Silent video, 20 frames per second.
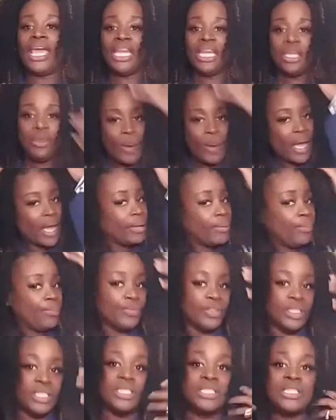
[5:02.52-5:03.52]
Anyway,
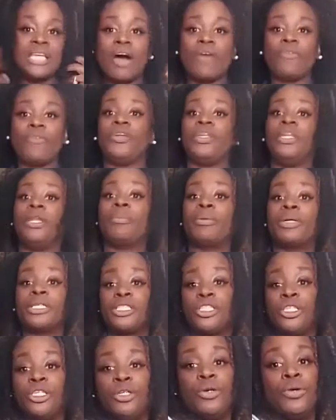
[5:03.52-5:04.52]
this is outfit number
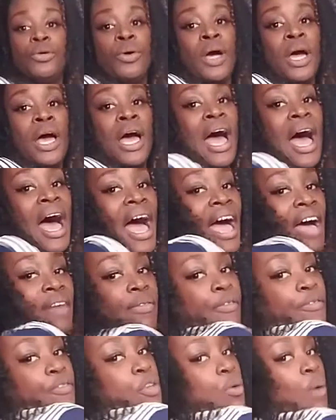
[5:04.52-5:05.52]
two. I
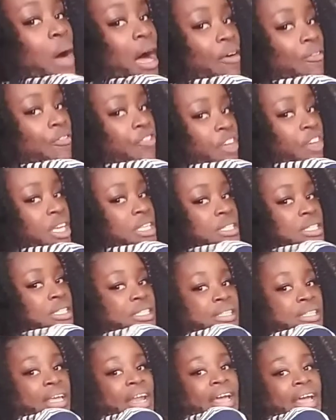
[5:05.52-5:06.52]
have a few outfits
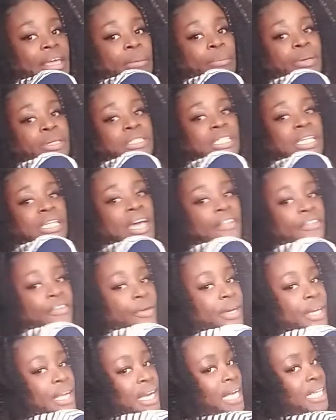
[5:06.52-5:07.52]
that I can put together.
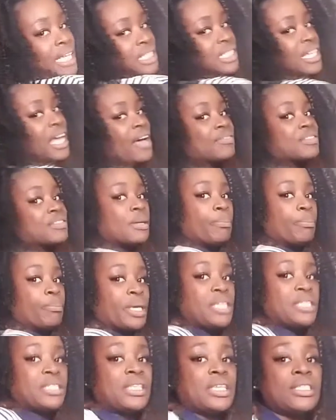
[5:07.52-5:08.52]
And then I just have some
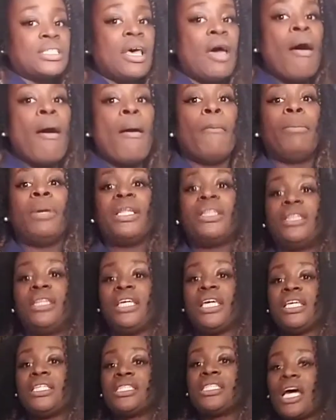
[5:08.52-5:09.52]
pieces. But
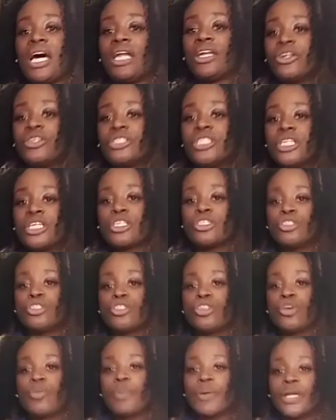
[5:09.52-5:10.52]
these colors look
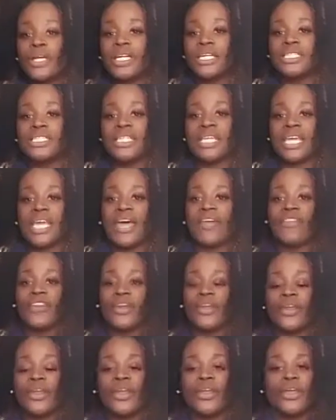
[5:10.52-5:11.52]
super good
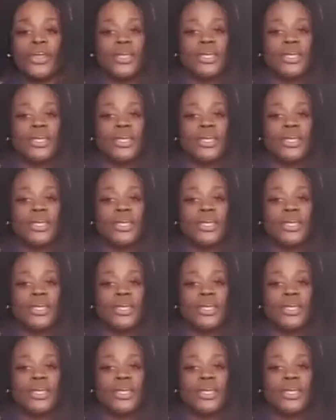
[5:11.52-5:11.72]
together.